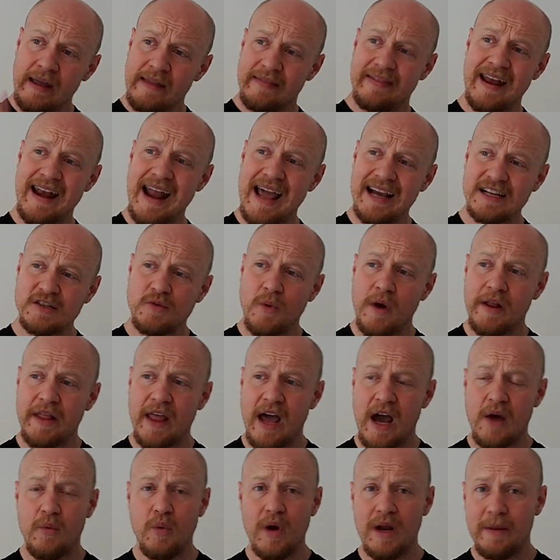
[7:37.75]
The next one
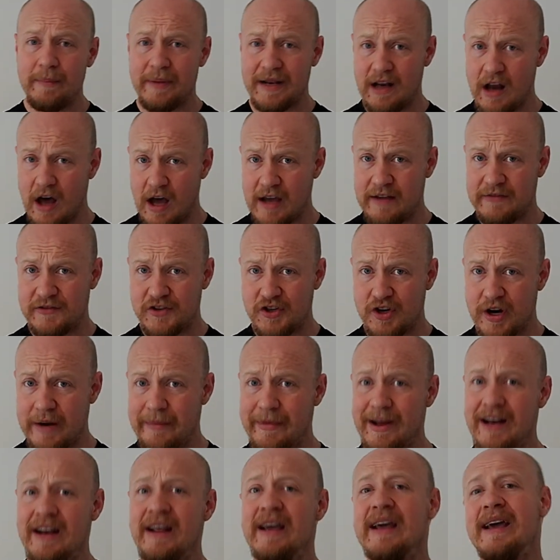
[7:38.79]
that I will be live
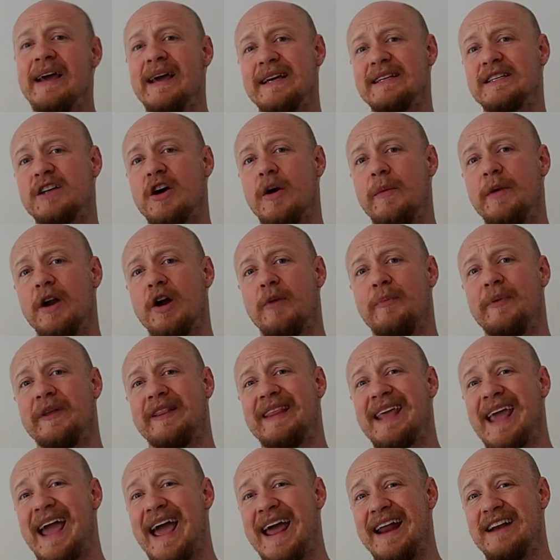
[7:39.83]
streaming is coming up at
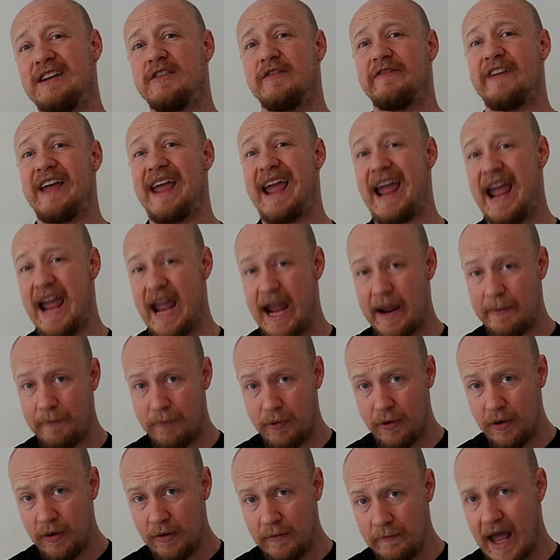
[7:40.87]
the end of
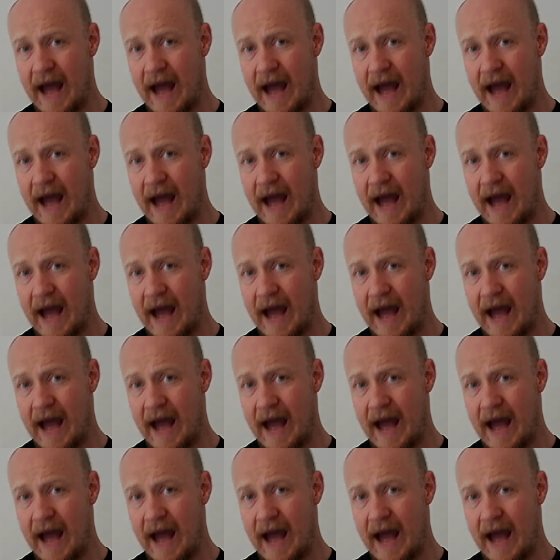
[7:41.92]
April,